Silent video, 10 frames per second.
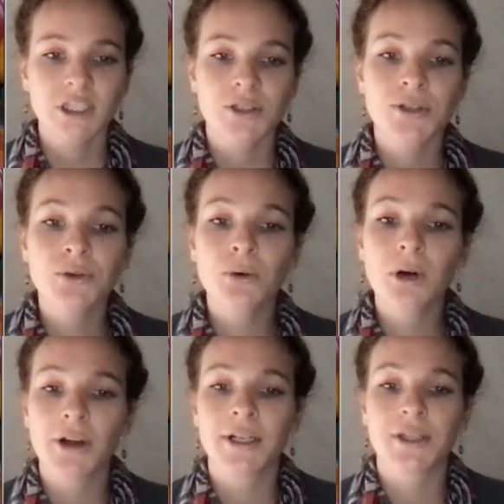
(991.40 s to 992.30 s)
School
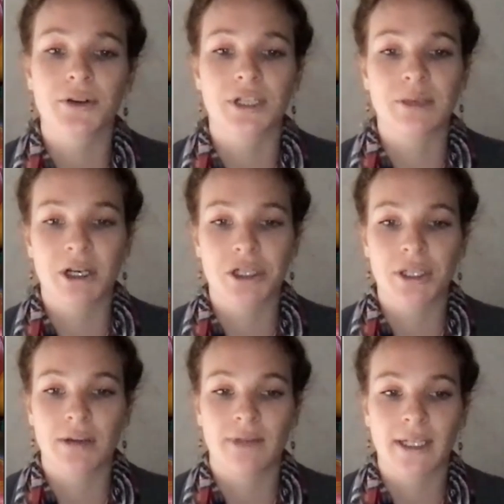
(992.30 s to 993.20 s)
gardens are especially
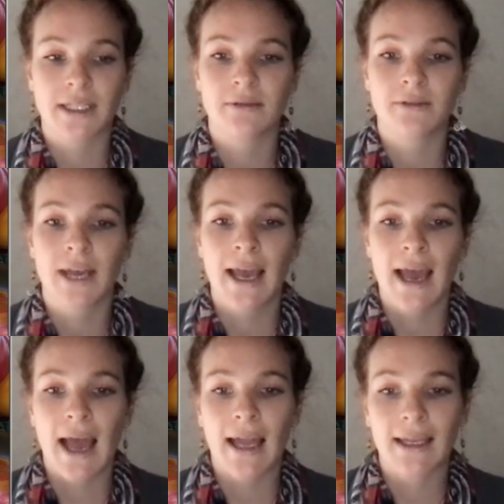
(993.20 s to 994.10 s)
effective
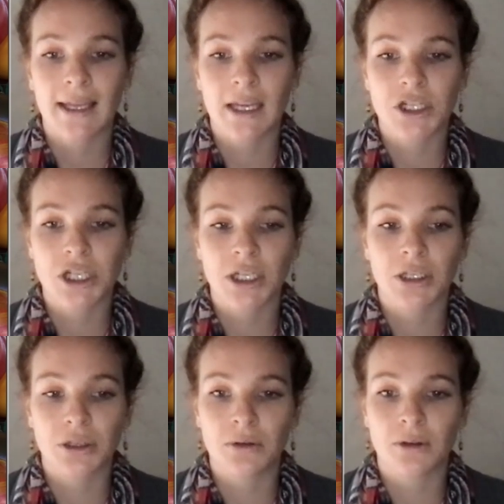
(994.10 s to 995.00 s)
at
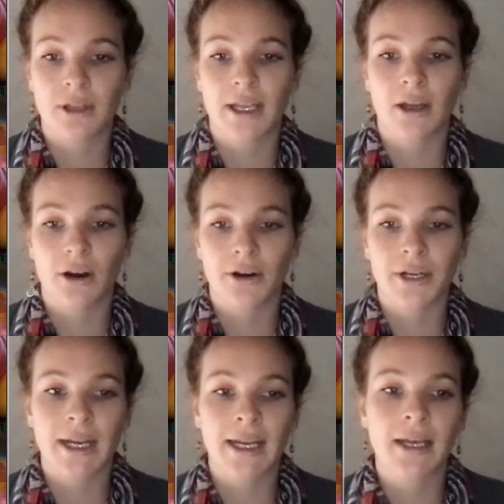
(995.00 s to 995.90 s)
engaging youth in
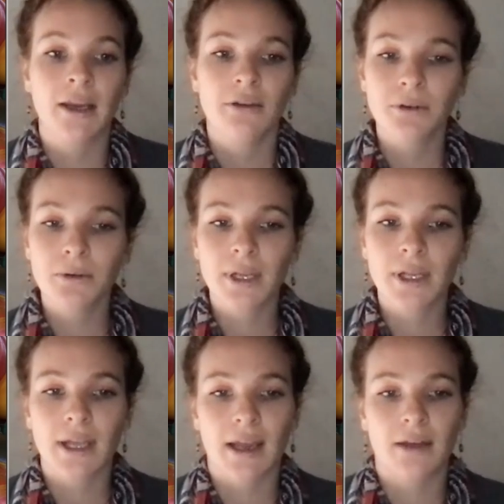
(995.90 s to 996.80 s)
gardening,
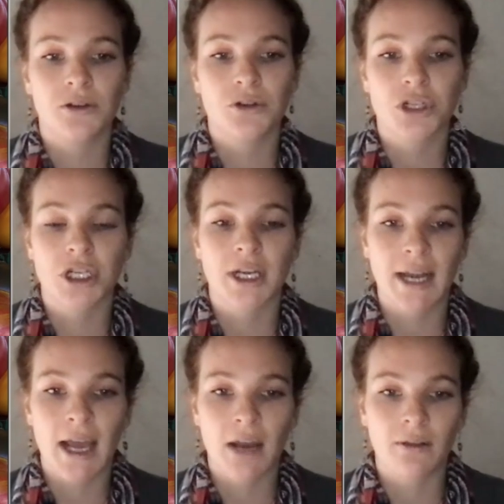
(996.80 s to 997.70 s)
food, nutrition, and
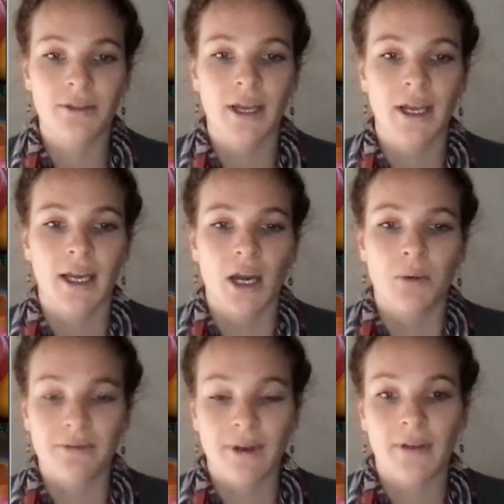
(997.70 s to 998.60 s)
health.
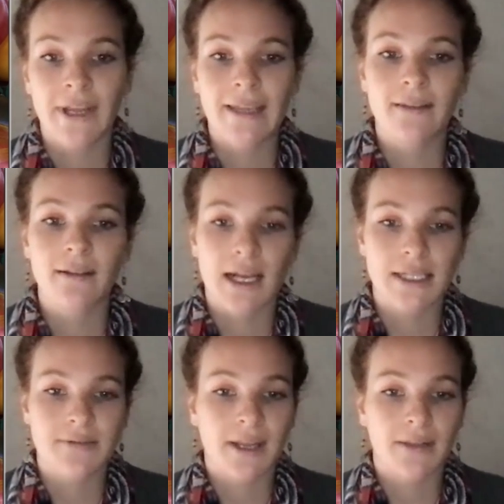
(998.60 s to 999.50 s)
We found that in the
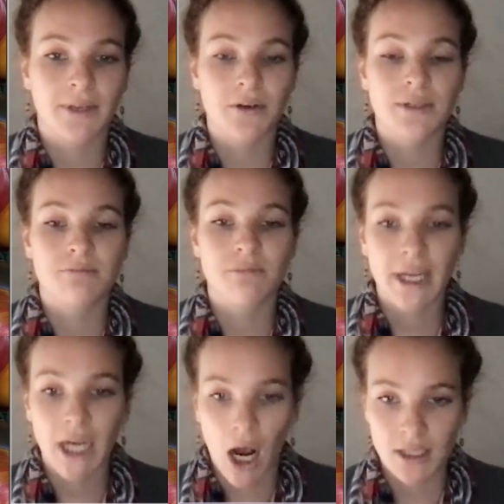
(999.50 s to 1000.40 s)
last 5 years,
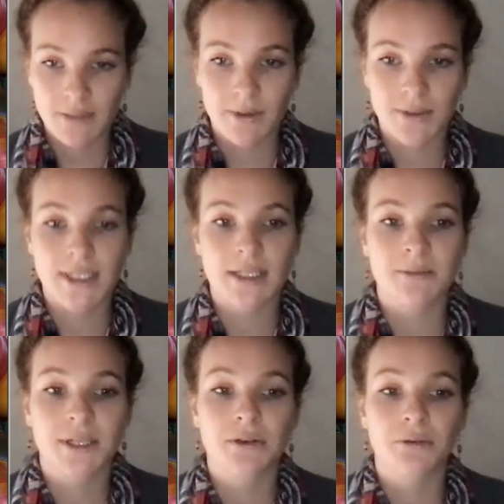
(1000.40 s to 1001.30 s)
many hospital
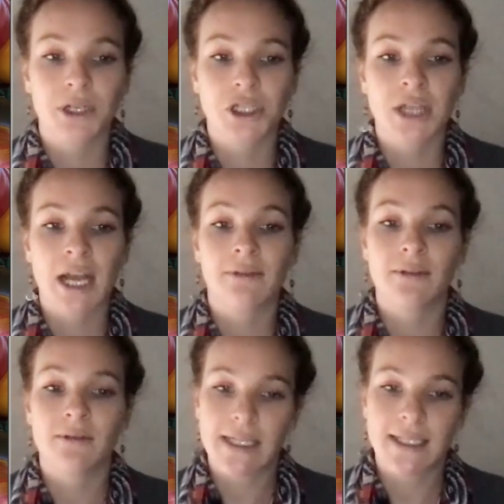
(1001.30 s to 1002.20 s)
systems in the region have
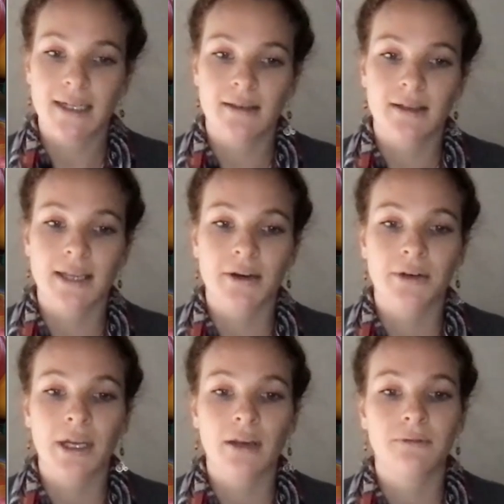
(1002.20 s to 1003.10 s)
invested in this
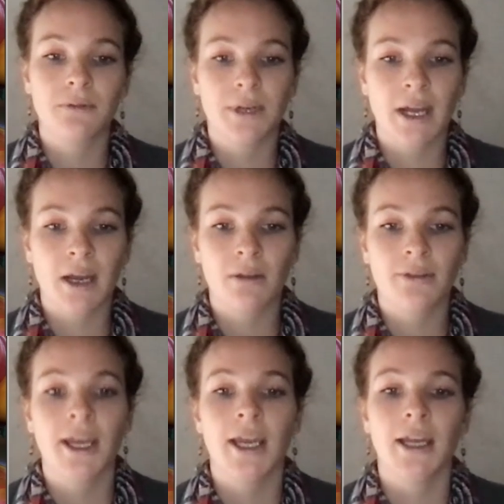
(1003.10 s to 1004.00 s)
area of food and
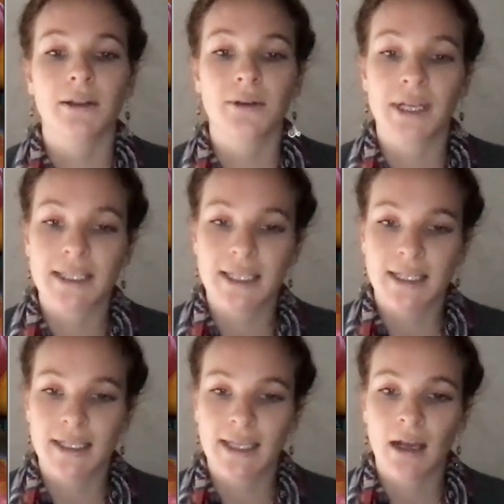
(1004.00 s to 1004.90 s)
health, including
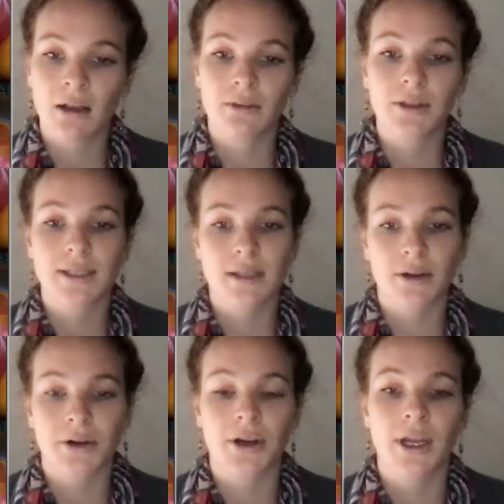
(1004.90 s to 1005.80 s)
Dignity Health,
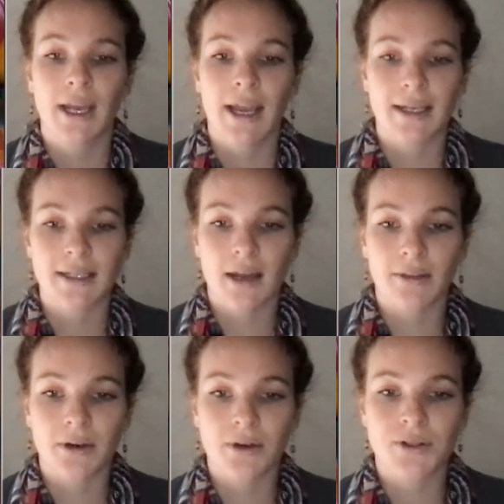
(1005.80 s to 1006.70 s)
Sutter, and
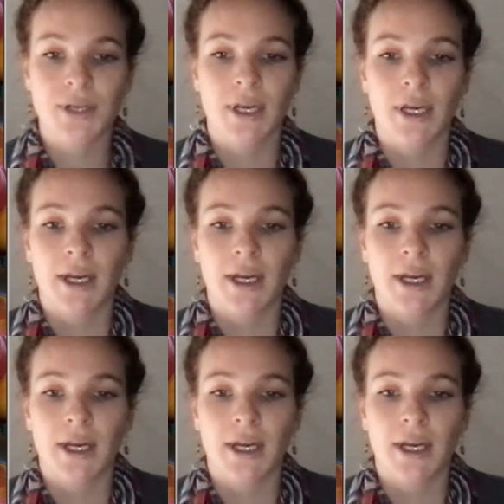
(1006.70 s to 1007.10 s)
others.